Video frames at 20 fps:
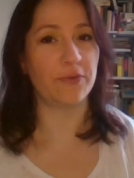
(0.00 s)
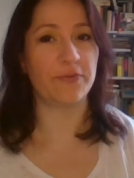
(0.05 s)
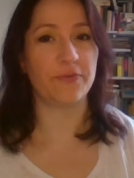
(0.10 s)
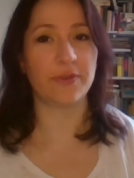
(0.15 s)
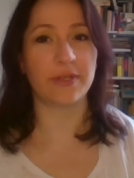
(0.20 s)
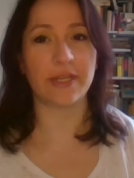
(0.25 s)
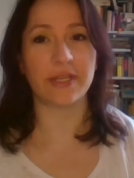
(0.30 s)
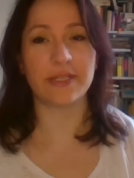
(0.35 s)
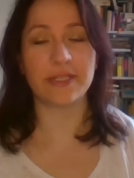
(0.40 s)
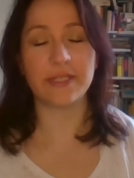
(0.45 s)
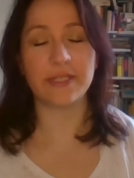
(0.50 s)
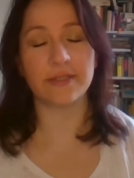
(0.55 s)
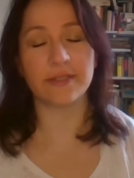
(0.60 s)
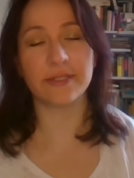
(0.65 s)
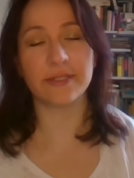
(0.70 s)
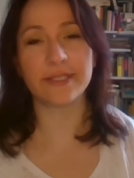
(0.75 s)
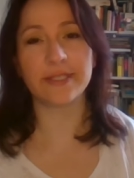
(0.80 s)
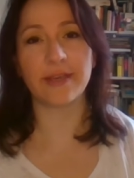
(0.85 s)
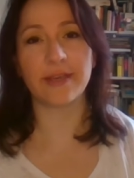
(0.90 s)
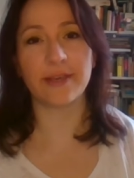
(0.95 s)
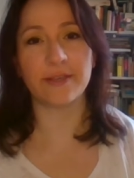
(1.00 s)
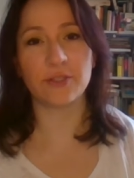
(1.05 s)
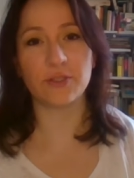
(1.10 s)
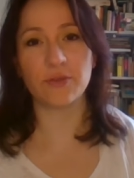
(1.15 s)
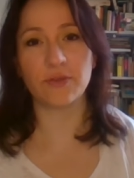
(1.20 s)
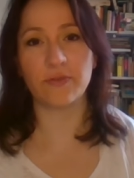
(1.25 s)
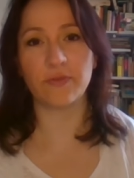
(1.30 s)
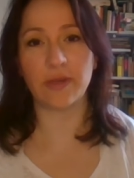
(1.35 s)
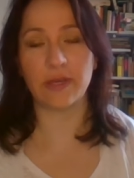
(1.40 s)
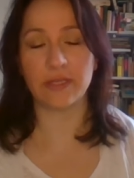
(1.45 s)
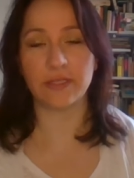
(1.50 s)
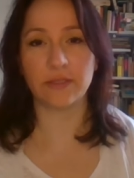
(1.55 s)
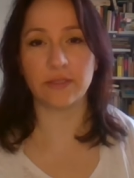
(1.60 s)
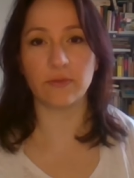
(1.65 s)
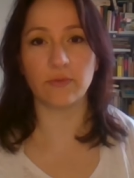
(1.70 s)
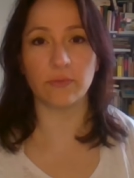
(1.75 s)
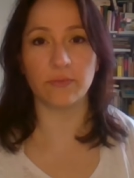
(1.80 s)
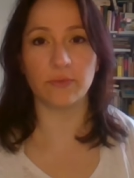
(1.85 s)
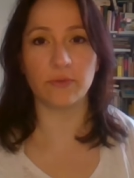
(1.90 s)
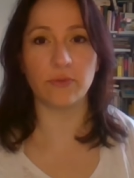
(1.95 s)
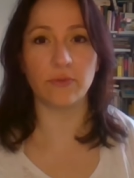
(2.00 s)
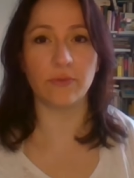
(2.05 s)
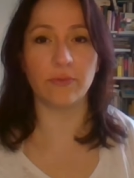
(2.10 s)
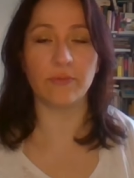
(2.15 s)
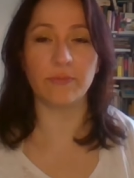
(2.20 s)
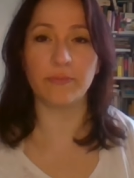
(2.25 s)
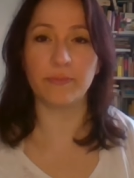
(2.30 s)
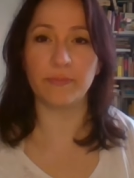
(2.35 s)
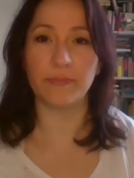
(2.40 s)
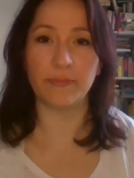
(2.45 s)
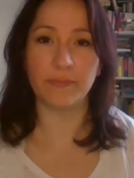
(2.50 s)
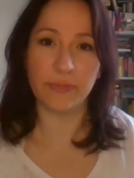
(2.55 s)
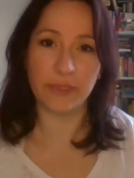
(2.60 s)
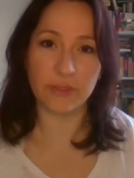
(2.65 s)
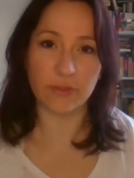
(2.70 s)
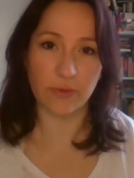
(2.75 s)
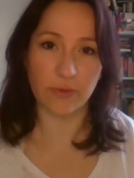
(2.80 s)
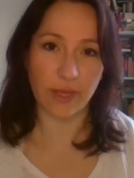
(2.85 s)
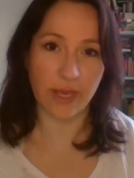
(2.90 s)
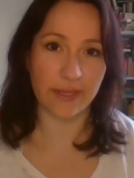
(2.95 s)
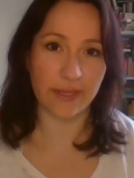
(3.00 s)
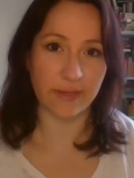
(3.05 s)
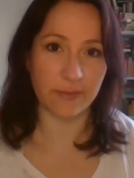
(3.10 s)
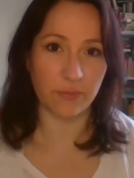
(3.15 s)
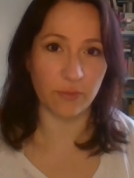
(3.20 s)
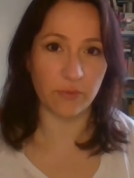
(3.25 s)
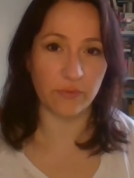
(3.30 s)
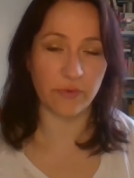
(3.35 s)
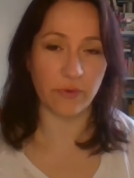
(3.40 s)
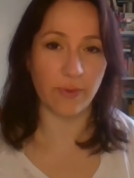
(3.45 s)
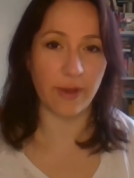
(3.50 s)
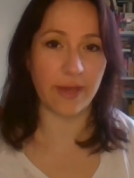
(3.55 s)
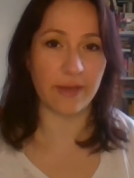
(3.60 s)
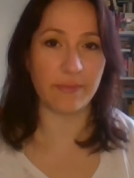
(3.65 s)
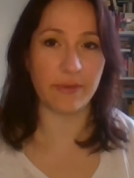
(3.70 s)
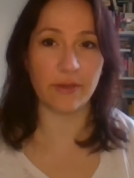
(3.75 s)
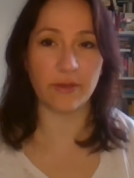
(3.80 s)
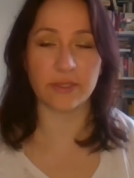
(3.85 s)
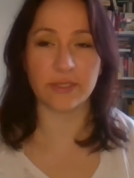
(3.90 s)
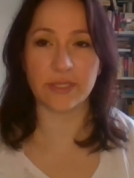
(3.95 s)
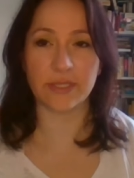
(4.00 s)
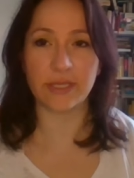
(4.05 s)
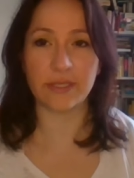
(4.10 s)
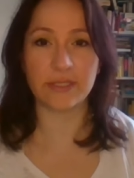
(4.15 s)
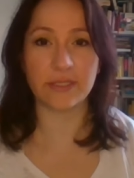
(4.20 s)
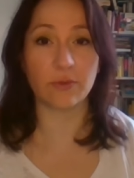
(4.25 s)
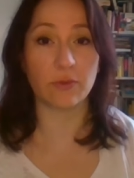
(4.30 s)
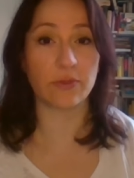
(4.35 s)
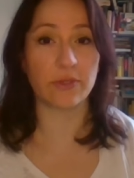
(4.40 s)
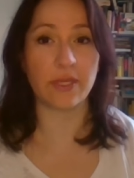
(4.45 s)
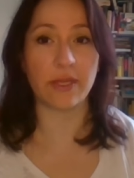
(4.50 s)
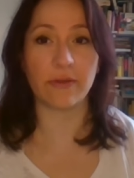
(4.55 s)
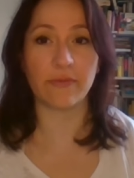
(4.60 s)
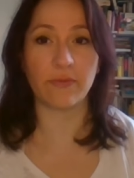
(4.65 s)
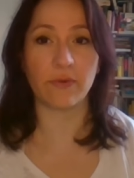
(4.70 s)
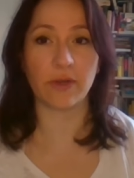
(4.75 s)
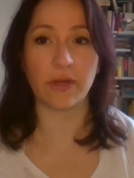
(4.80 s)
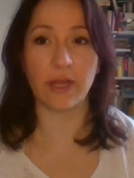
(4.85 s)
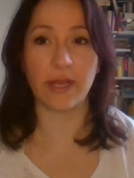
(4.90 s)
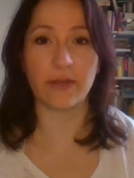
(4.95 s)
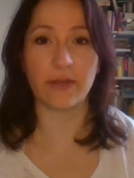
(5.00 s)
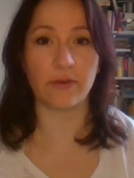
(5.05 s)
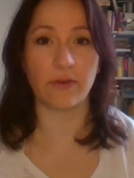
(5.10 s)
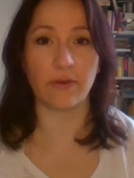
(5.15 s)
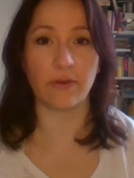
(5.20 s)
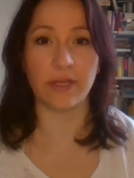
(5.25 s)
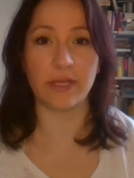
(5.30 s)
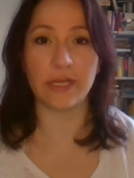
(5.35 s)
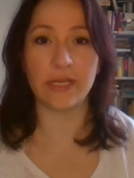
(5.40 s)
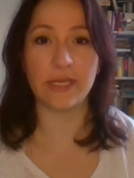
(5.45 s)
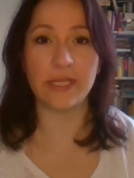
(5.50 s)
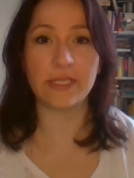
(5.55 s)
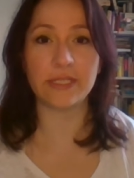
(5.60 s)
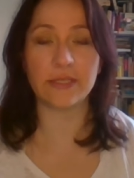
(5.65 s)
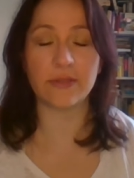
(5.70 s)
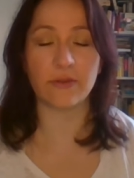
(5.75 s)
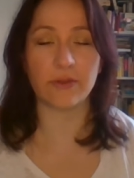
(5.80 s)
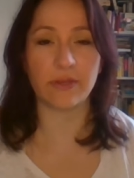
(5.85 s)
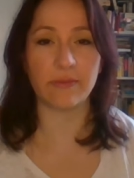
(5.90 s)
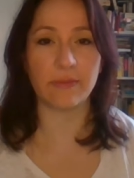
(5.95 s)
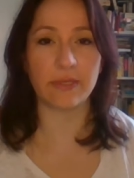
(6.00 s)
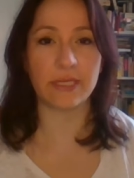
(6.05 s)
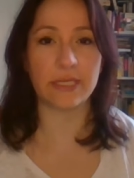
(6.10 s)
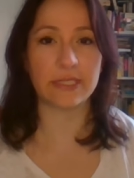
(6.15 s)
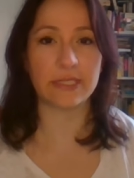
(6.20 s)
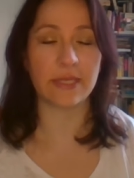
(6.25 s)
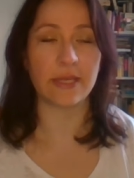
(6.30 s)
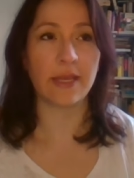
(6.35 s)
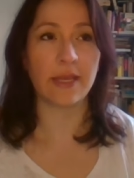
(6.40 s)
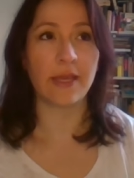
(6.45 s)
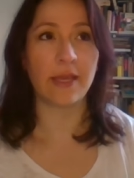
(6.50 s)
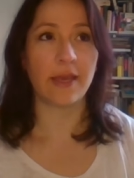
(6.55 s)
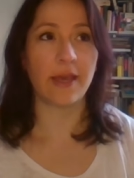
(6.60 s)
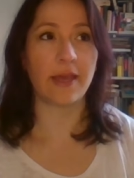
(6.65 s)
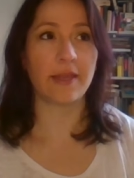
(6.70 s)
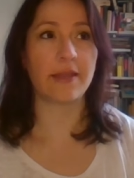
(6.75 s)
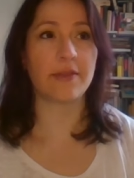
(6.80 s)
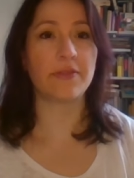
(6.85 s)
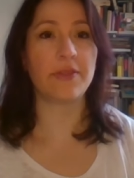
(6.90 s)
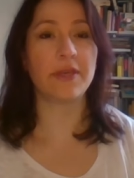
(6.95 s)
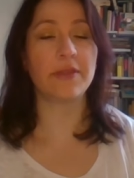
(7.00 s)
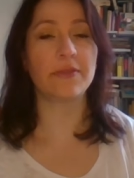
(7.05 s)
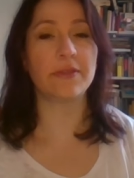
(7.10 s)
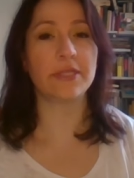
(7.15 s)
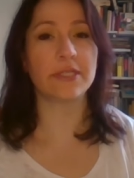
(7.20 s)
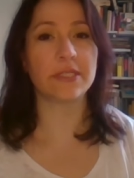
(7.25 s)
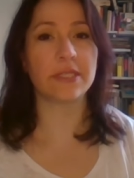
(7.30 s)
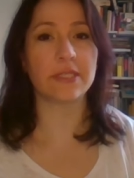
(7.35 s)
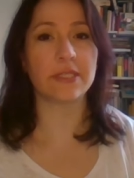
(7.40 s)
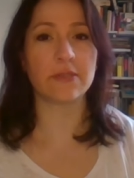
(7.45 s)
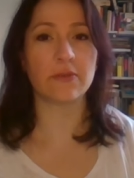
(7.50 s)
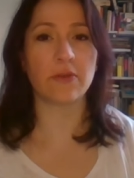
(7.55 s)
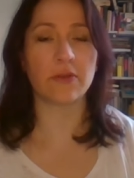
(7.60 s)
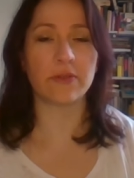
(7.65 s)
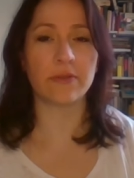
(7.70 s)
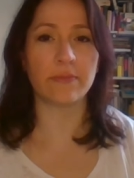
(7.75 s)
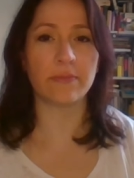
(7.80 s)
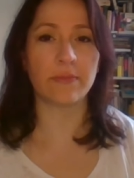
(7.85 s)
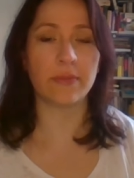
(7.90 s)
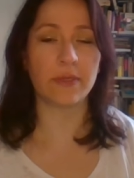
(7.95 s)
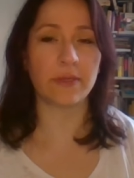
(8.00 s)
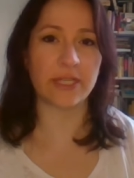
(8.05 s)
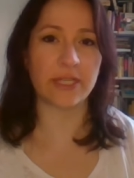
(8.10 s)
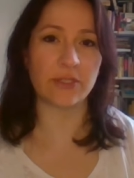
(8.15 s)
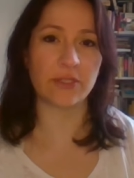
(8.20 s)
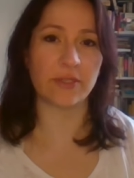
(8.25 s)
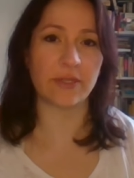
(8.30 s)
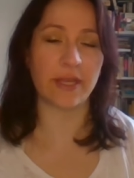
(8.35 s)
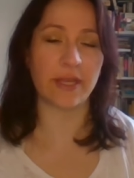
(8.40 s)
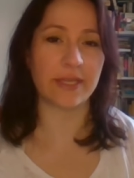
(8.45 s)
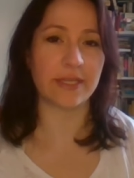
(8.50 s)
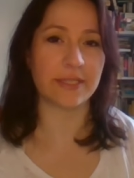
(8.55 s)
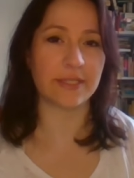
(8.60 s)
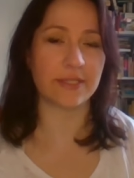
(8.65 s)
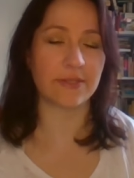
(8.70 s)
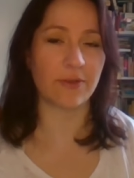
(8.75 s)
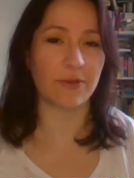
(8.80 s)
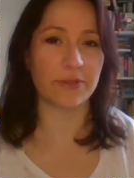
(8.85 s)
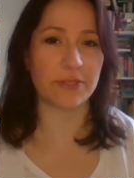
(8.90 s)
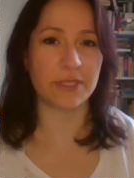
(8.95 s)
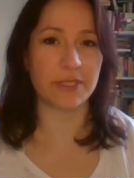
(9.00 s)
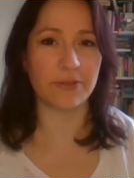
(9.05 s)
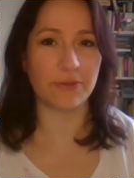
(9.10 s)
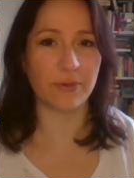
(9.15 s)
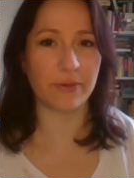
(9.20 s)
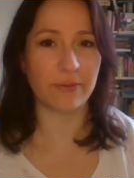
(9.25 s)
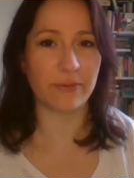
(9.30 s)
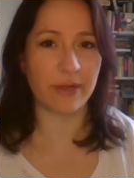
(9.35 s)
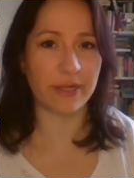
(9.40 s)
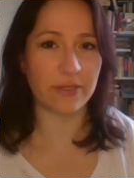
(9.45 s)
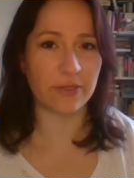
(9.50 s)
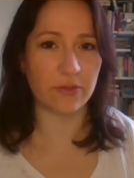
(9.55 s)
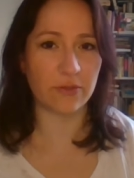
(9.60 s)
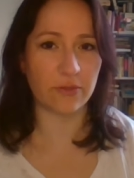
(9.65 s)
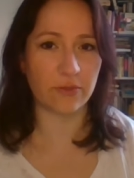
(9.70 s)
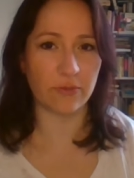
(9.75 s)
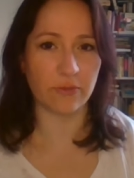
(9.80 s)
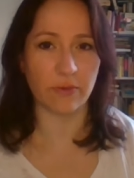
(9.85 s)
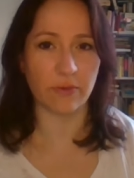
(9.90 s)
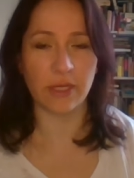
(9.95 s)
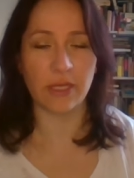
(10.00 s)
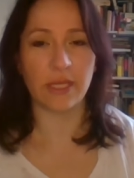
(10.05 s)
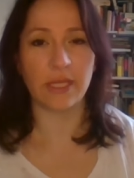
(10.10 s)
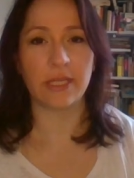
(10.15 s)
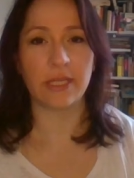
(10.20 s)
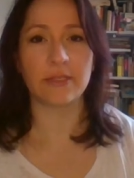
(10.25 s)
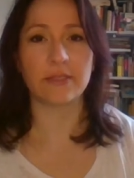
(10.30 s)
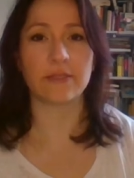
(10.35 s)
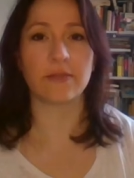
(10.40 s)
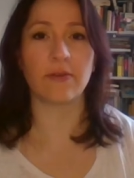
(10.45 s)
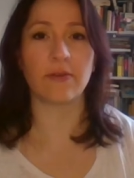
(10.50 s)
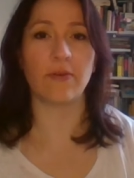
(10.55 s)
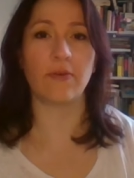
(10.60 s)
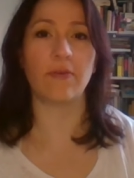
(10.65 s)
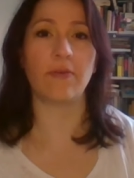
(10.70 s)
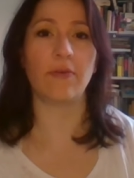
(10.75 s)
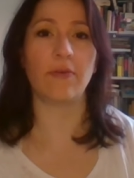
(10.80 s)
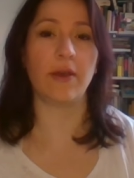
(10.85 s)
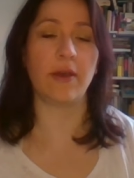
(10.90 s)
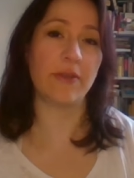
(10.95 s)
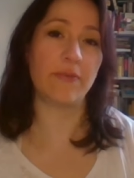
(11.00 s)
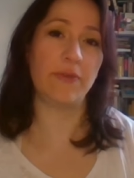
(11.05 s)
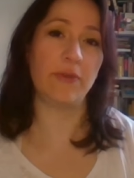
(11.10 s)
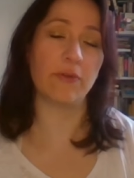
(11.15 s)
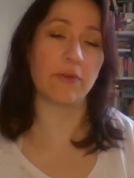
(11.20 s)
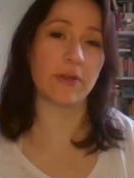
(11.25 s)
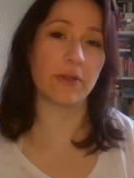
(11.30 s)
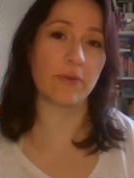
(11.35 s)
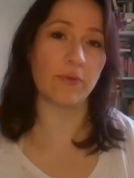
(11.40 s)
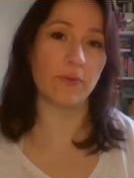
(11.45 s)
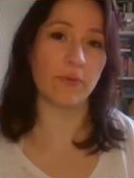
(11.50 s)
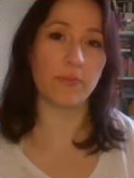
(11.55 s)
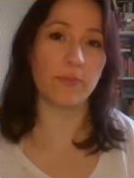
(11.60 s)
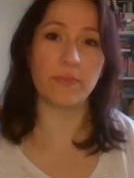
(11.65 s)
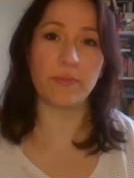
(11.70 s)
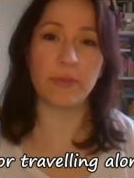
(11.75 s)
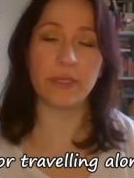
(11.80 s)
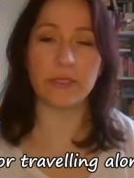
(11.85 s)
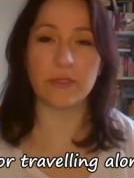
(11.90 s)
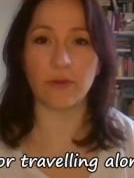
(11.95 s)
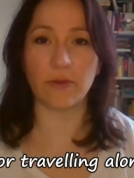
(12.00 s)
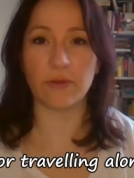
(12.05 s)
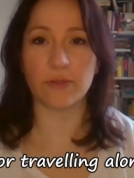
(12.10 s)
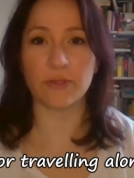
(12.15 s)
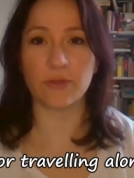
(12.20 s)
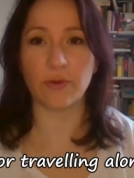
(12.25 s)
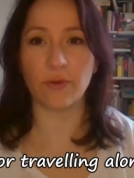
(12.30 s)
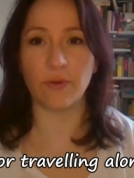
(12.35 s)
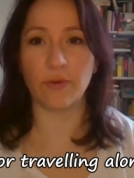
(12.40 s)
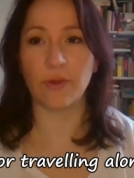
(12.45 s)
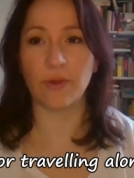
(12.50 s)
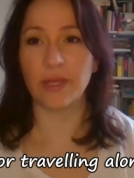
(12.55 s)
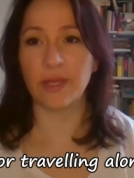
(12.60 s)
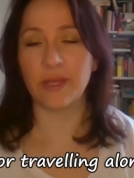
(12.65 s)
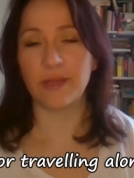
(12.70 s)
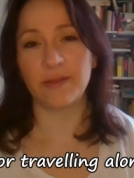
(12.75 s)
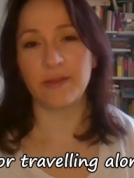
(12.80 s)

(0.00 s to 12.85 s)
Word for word: have, and I didn't, I should have asked the group to be so kind and move away, because they stood there for, I don't know, at least 30 minutes. And I think this is not such a nice, considerate way to do. So if you're in a group, please also,